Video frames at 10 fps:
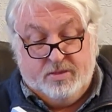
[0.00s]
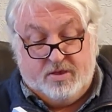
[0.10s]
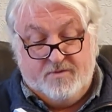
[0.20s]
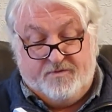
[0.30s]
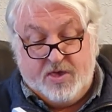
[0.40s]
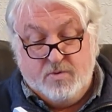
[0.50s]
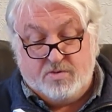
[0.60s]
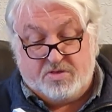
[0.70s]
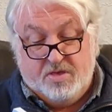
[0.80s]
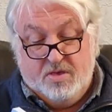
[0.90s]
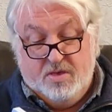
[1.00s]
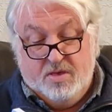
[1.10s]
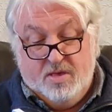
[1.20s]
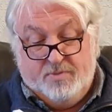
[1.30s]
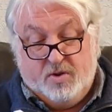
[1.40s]
Confused,
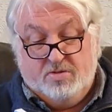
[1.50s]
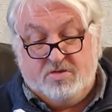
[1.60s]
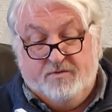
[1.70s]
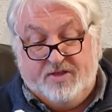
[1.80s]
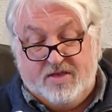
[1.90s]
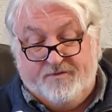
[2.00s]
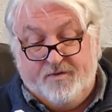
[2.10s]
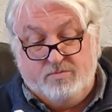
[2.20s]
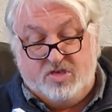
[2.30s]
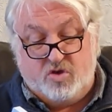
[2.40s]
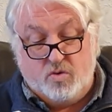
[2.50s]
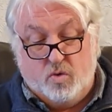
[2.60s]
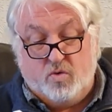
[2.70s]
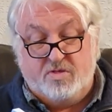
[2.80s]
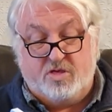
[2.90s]
but also feeling foolish and awkward,